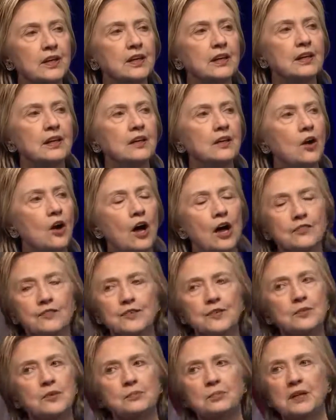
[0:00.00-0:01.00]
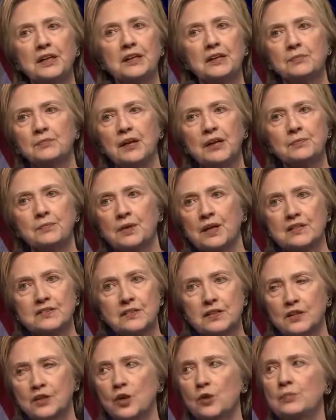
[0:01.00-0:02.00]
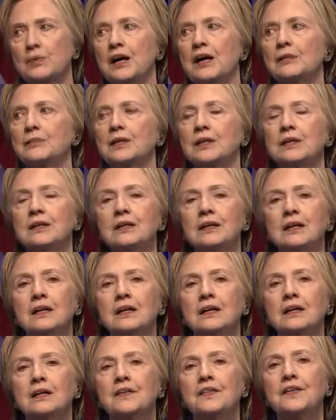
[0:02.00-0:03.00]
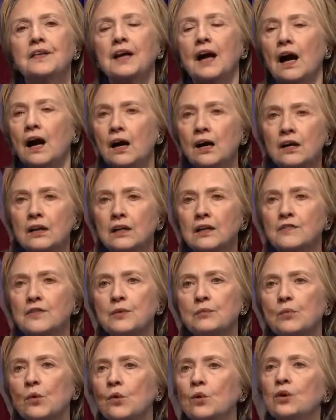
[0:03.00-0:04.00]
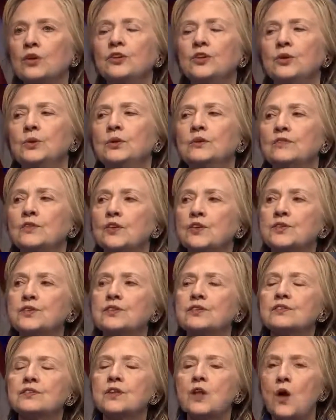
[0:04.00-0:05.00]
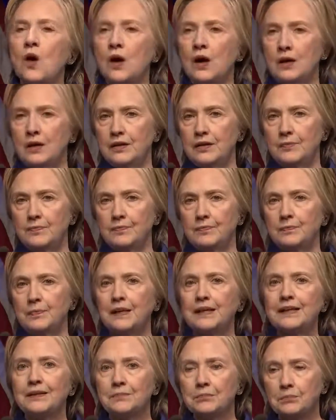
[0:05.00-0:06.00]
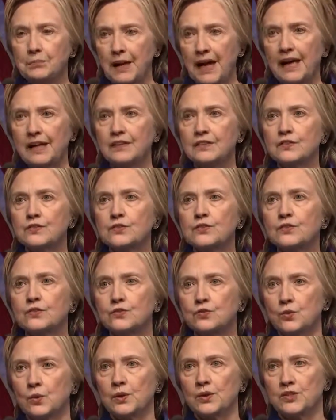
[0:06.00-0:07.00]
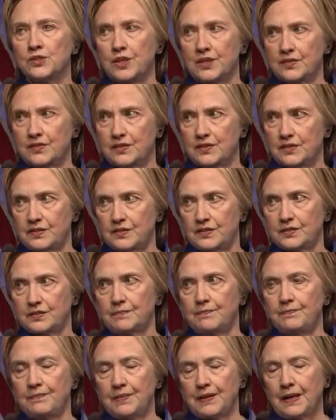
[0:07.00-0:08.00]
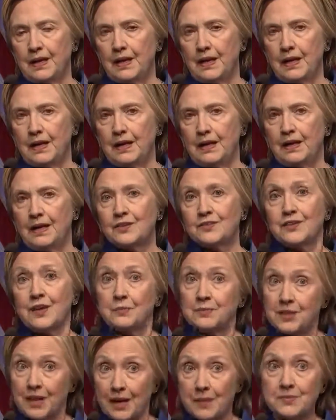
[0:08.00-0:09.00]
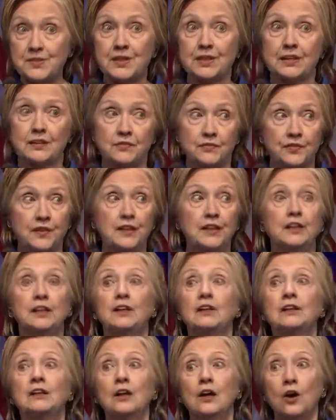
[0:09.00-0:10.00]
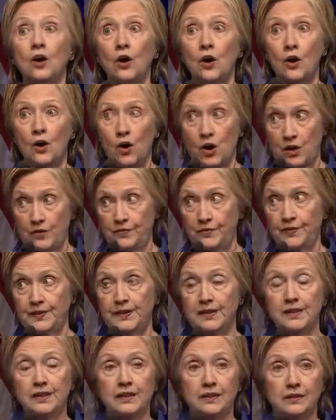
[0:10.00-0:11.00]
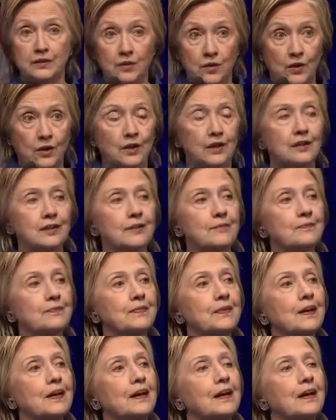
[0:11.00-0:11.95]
King, often repeated by President Obama: the arc of the moral universe is long, but it bends toward justice. Now, sometimes it can feel awfully long.